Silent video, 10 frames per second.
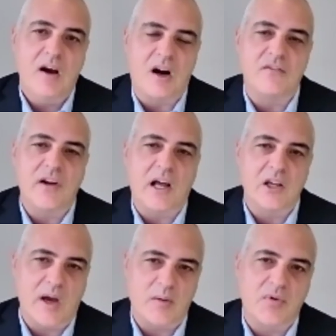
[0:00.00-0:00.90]
our
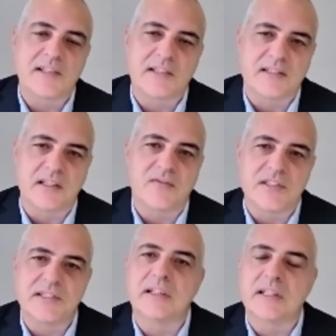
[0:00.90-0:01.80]
value add processing
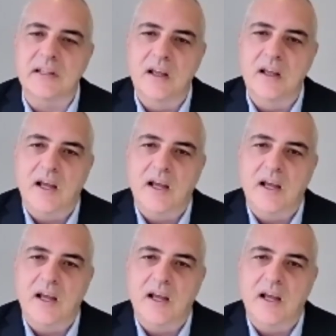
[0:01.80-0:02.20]
facility.